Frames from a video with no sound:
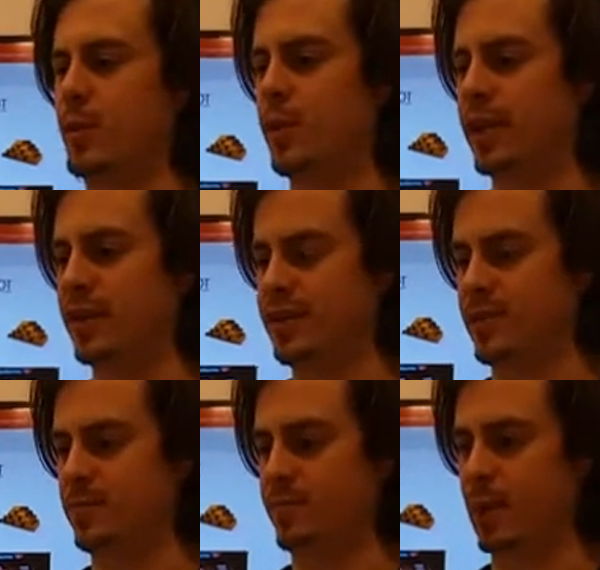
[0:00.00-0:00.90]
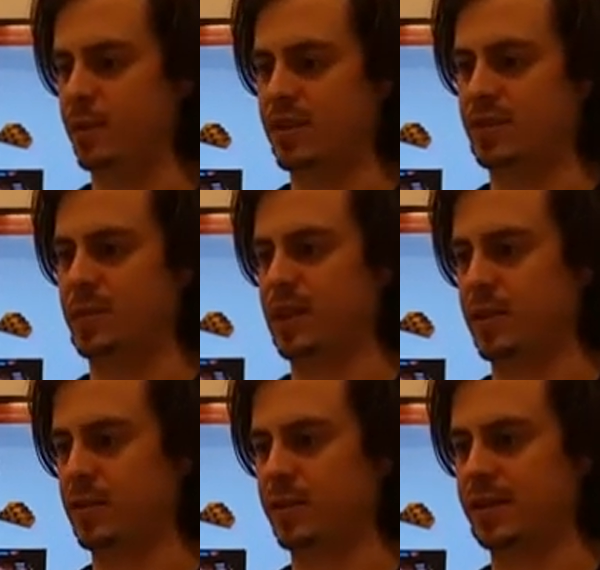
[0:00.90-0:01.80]
what money is supposed to
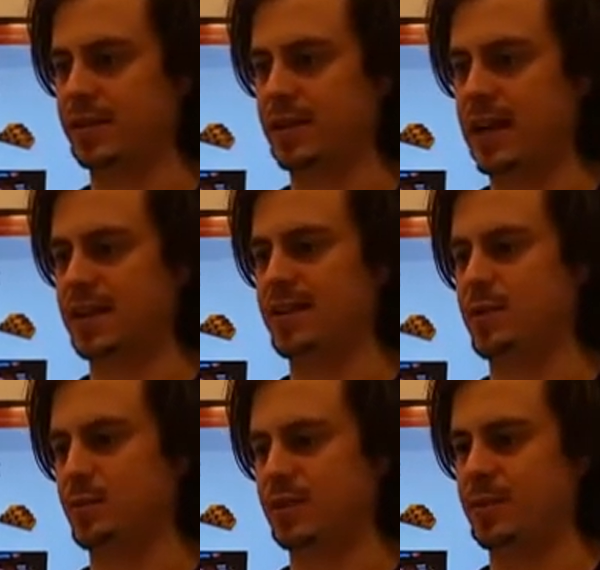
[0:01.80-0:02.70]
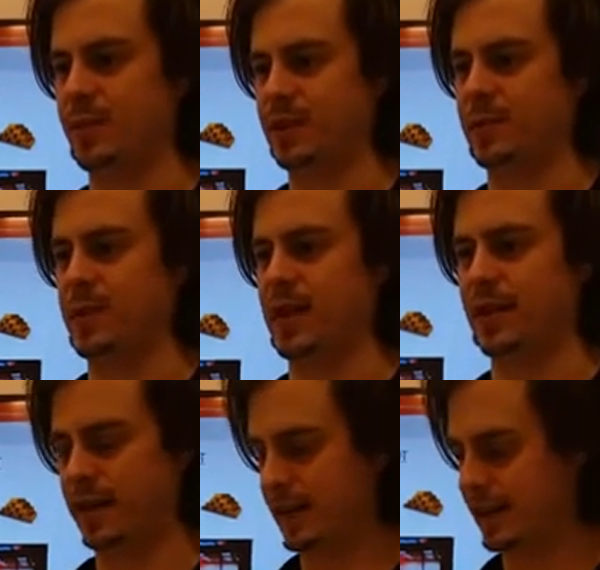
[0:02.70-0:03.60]
be. It's not supposed to be a
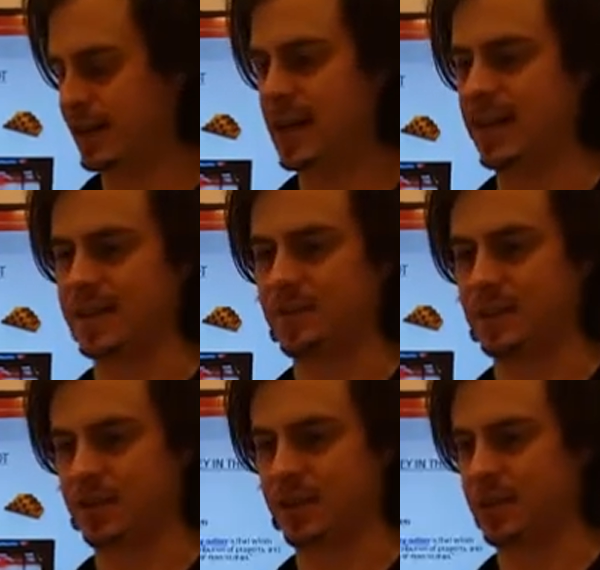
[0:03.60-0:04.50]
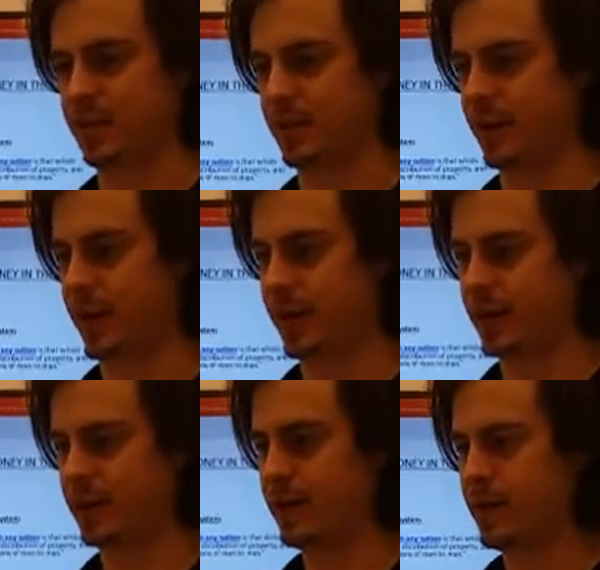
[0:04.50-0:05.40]
commodity. It's not supposed to be a
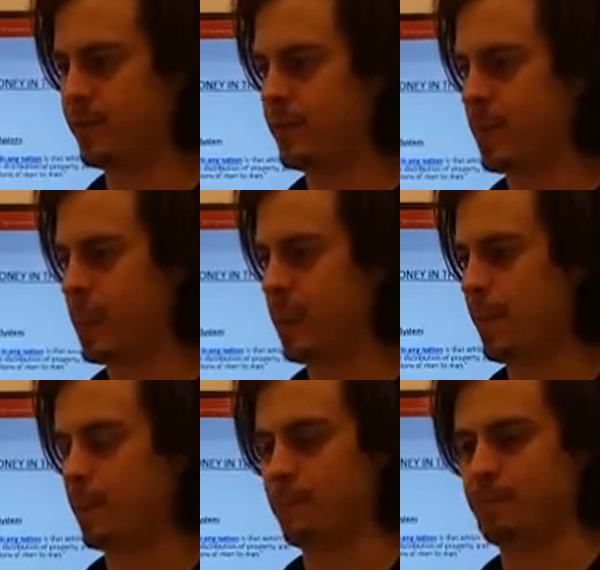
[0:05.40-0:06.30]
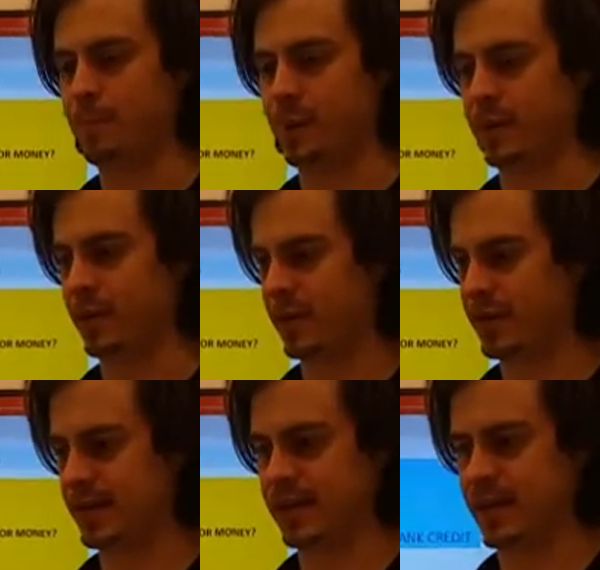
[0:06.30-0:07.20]
credit. But in our
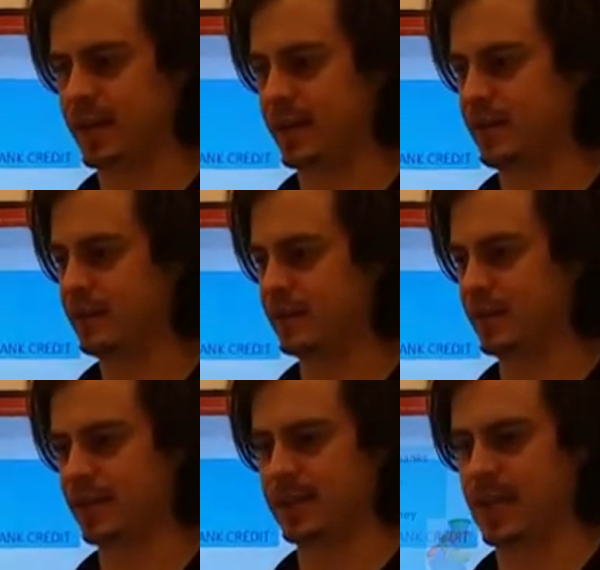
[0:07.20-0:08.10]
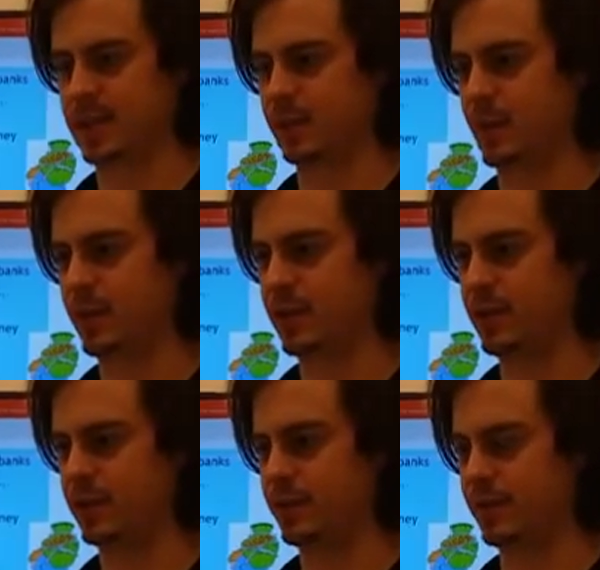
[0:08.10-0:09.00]
society, that's exactly what we
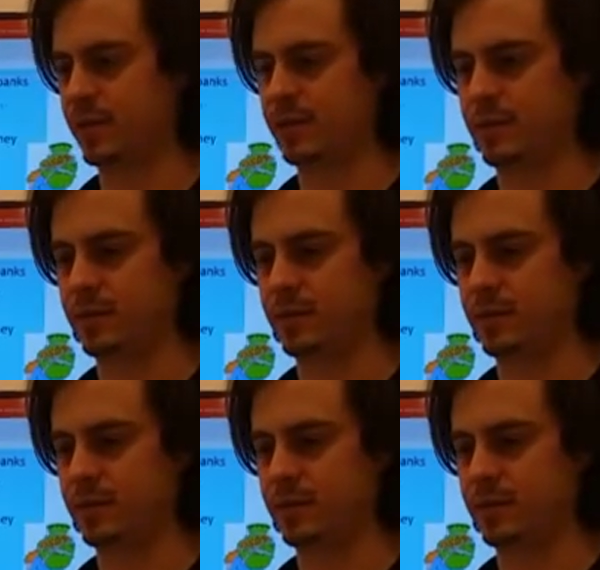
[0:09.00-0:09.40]
use.